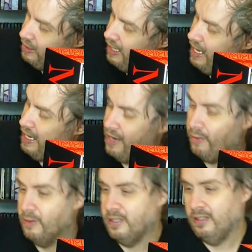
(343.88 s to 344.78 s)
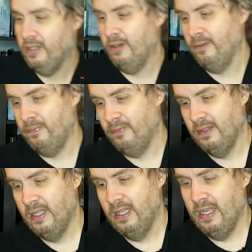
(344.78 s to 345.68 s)
and of course,
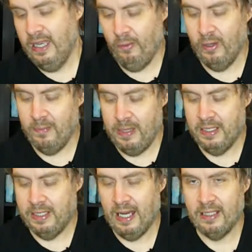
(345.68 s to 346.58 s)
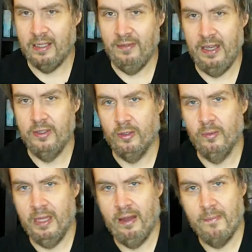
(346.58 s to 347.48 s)
it wouldn't be the Toxic Avenger
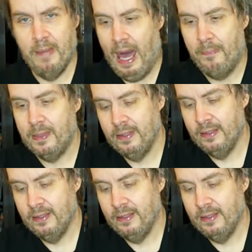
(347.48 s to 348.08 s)
without a mop.